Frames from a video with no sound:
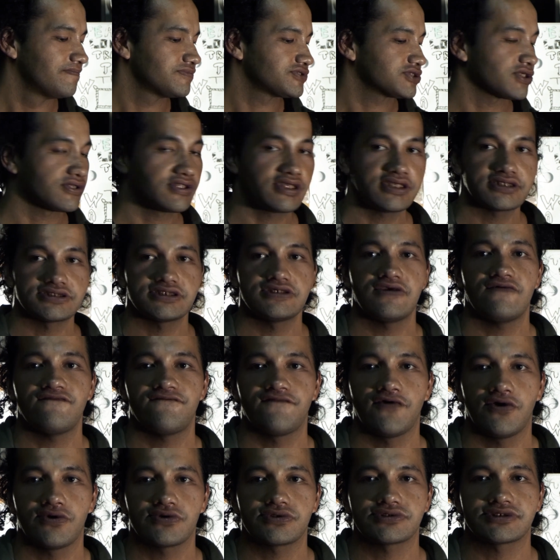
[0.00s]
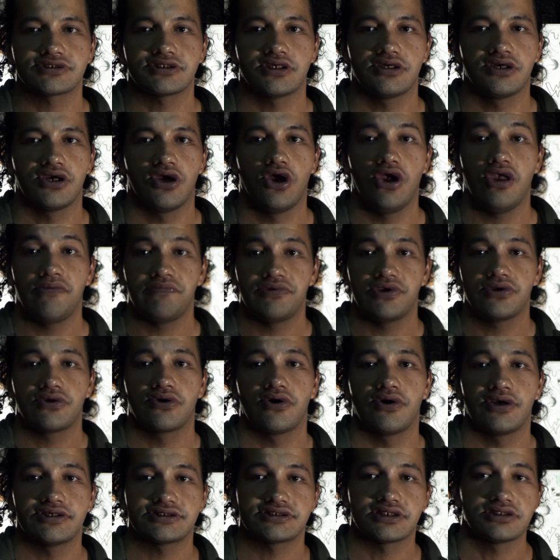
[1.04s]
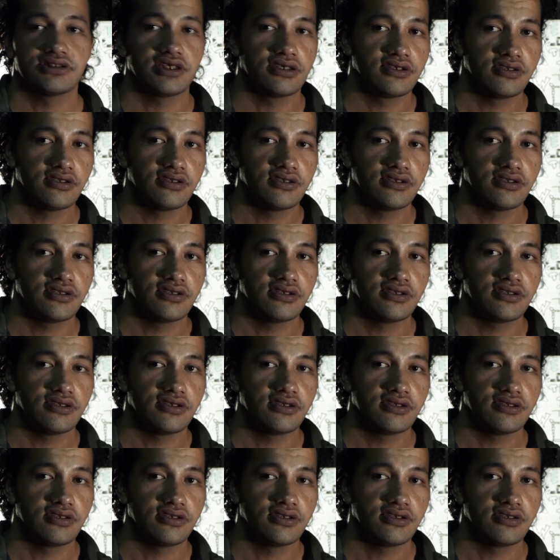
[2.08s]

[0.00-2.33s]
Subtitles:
So that's it, folks. I hope you guys